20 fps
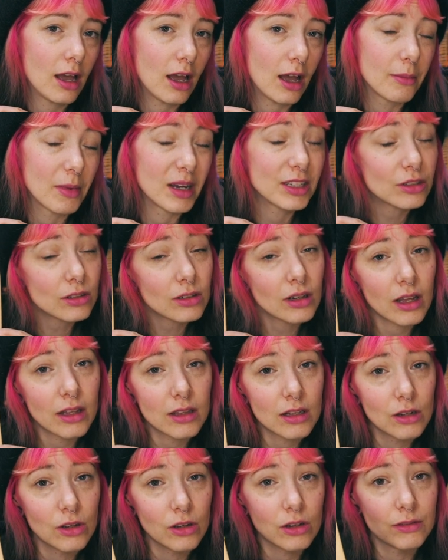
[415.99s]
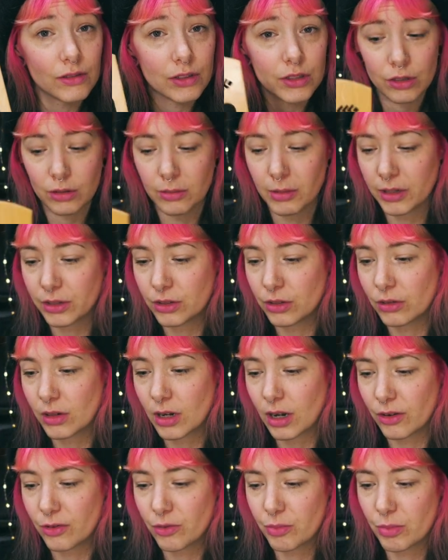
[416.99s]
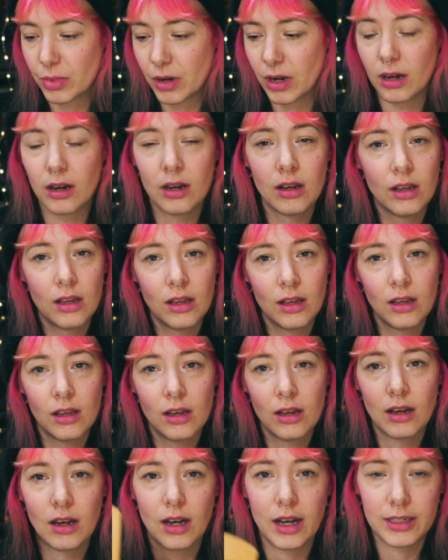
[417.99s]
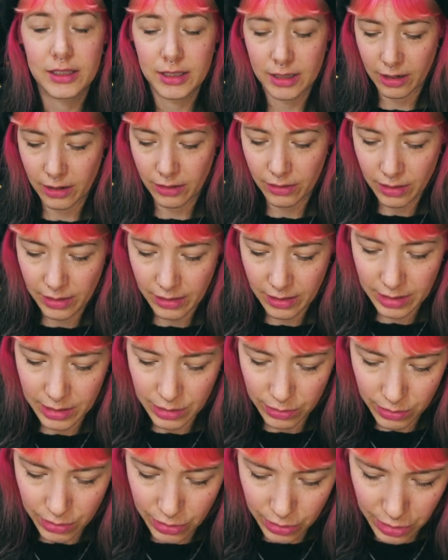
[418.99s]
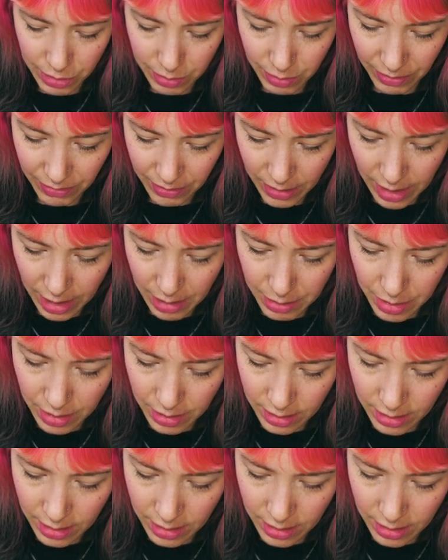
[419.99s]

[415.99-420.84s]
I do like the look of a 2x2 cuff, but I don't know, this was just my vibe,